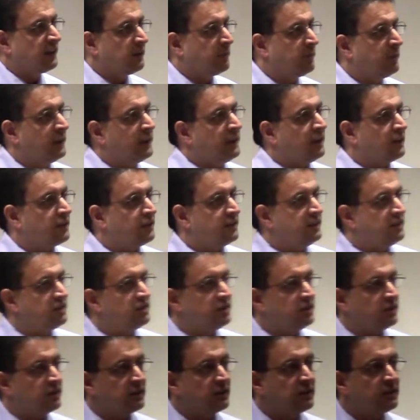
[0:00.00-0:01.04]
of the playoffs this
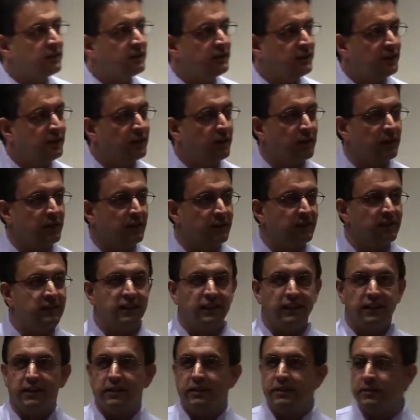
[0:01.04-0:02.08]
year because he's hurt his
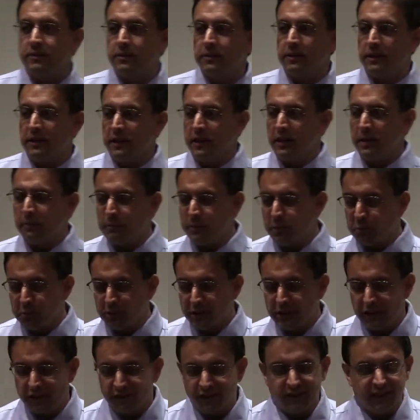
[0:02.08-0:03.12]
knee, but we'll
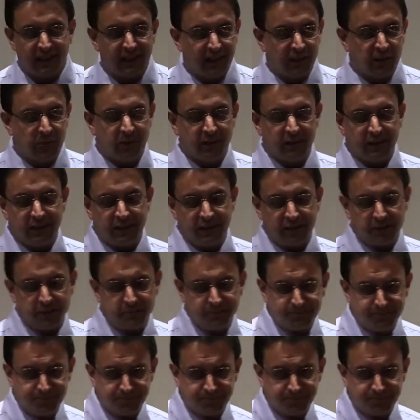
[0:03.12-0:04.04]
cover that a little bit later.